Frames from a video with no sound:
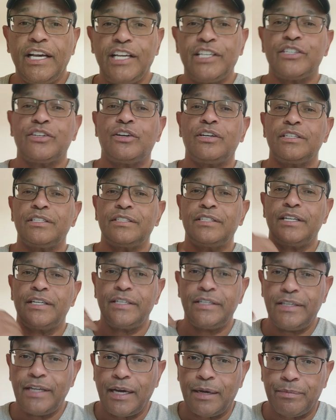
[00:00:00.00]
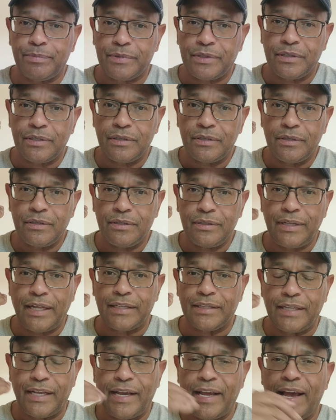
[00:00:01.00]
is because of the depth
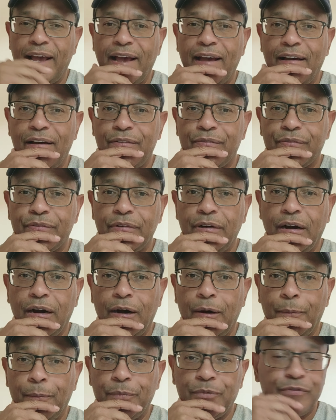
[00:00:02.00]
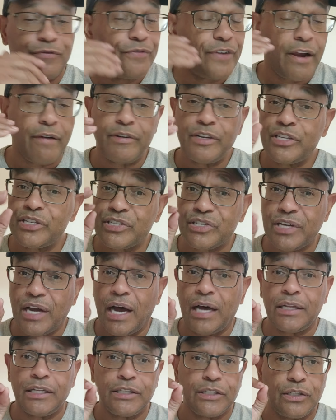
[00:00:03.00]
that they have. Very
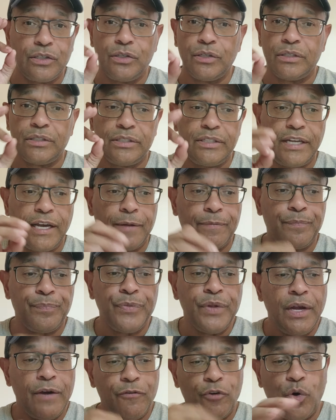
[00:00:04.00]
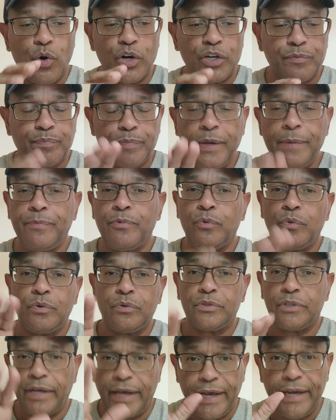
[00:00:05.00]
solid, good depth. Of course,
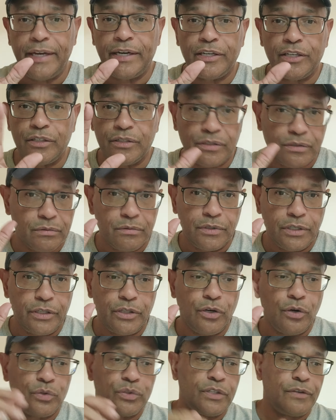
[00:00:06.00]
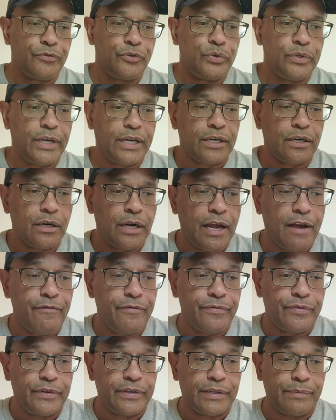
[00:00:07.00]
people, the haters, and those of you that
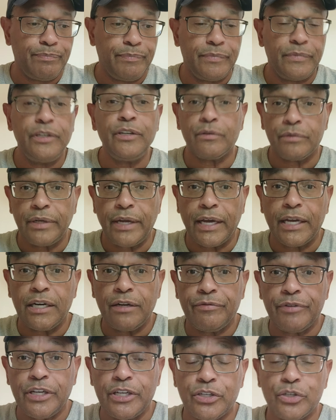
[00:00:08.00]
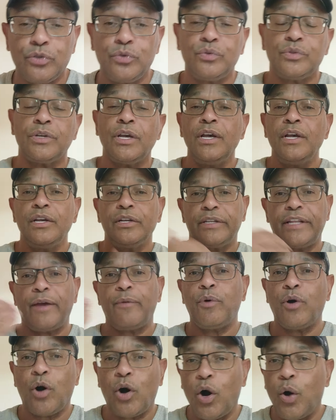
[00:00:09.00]
have, you know, negative issues, they
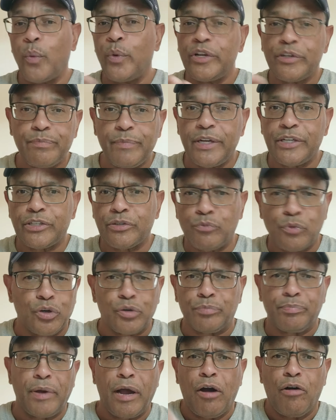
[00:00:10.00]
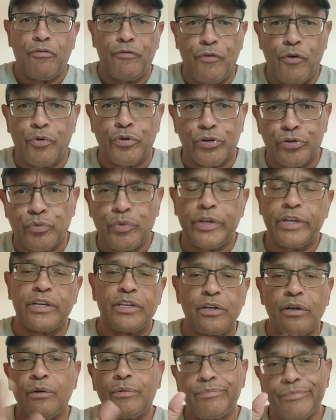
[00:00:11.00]
will always mention, well, the power forward is weak,
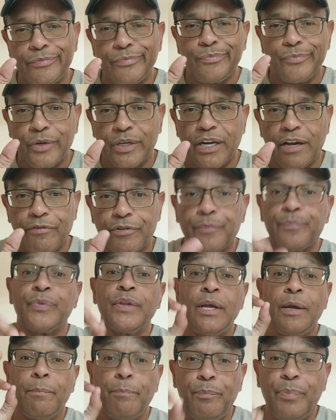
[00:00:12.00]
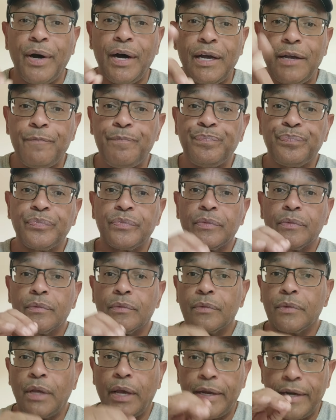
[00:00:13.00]
you know, whatever. But
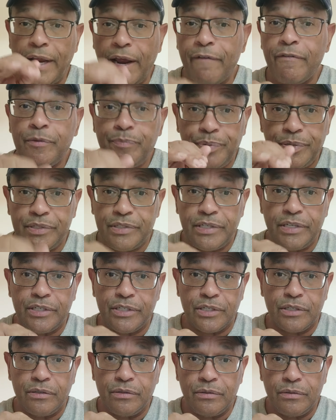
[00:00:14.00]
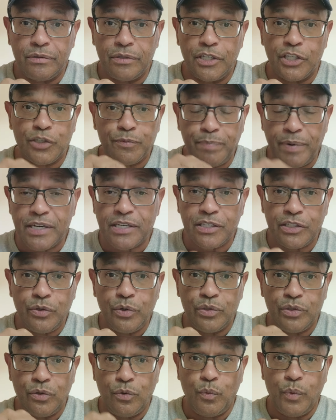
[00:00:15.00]
at every position, especially
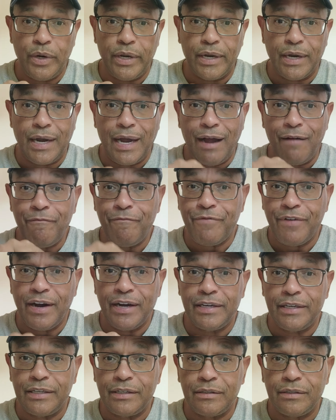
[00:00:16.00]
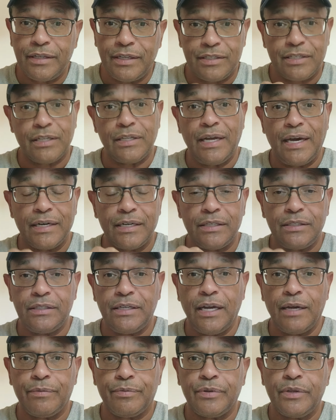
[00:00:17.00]
on the wing, I'm finding there's a lot of
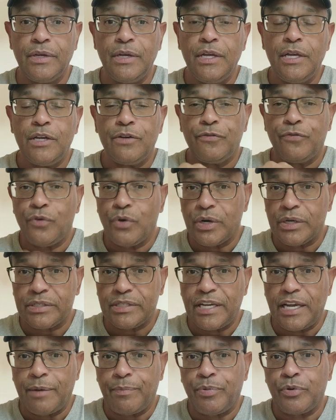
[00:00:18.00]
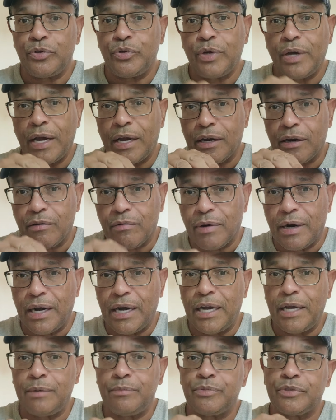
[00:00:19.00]
depth. For example, you got
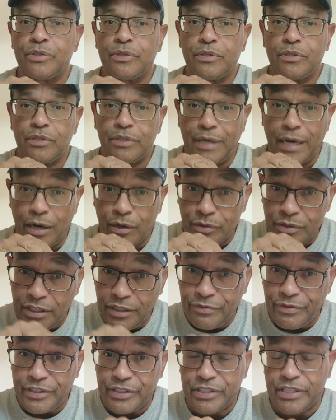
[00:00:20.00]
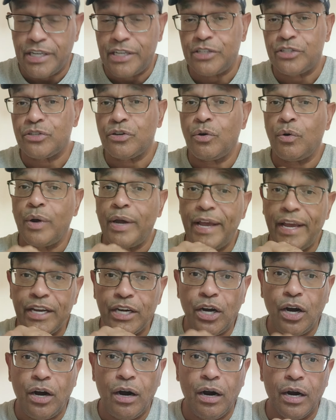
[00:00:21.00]
Grimes, now DiVincenzo,
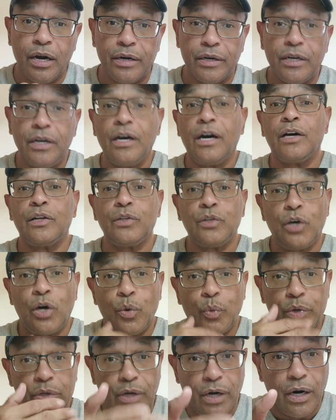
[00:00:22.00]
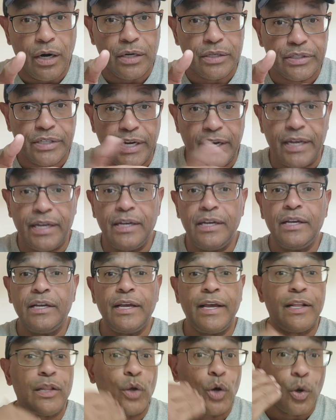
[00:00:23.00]
and Hart, along with RJ,
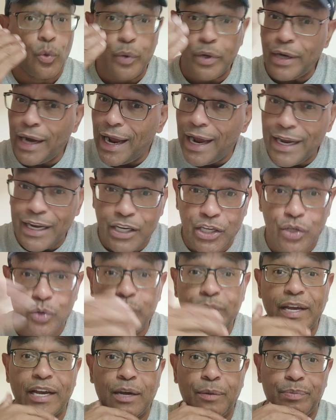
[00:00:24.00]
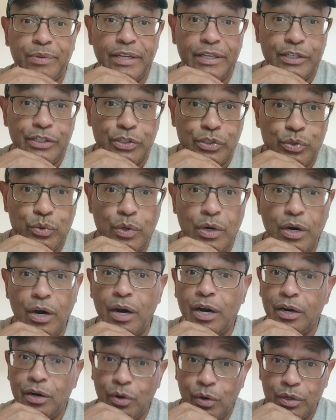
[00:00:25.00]
along with IQ that could play the two
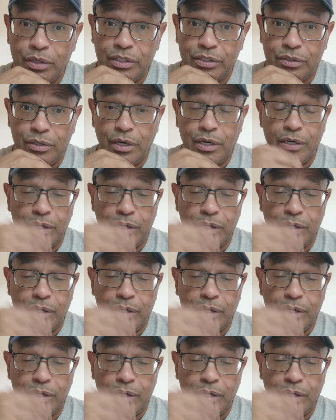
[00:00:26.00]
guard, or the